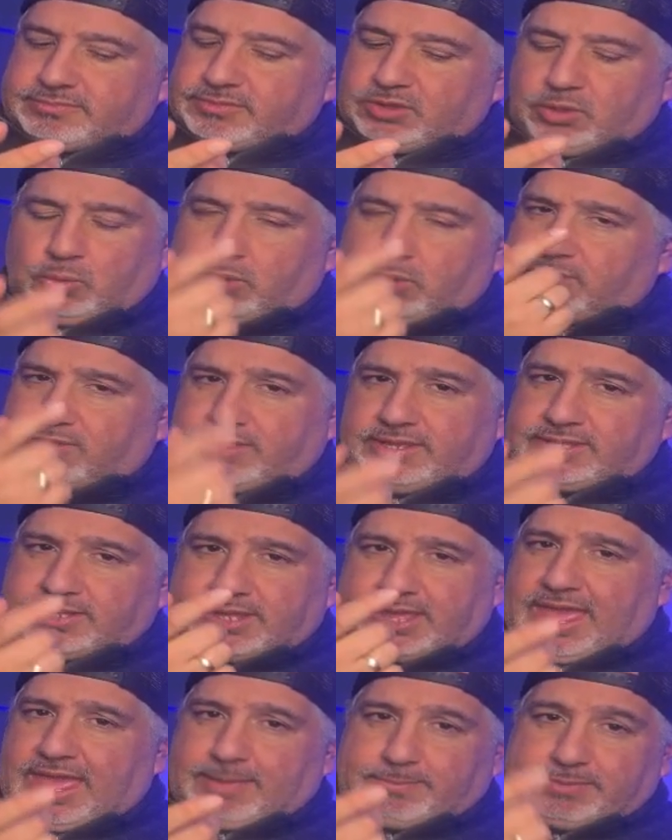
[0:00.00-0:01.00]
the worst thing
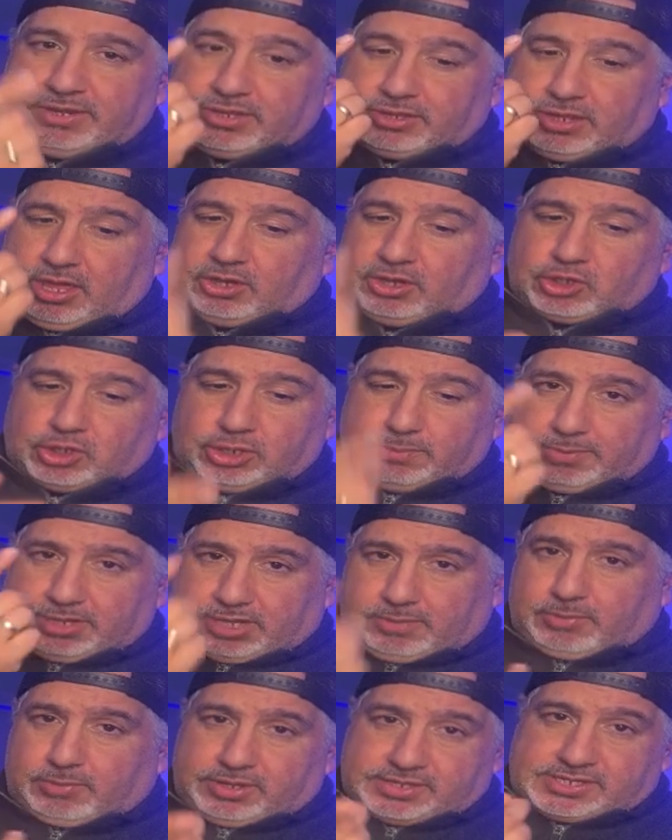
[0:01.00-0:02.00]
can happen is Donald Trump
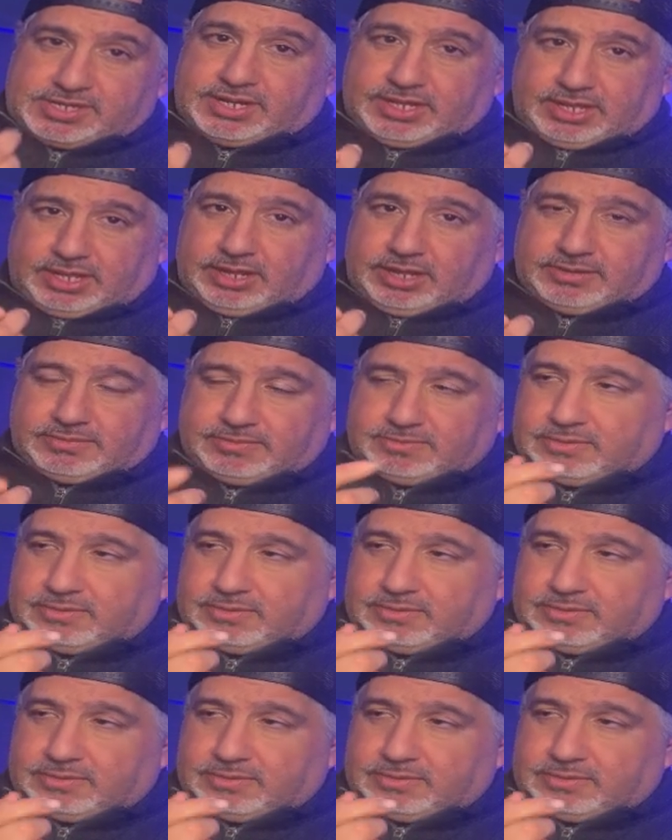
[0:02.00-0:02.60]
become president again.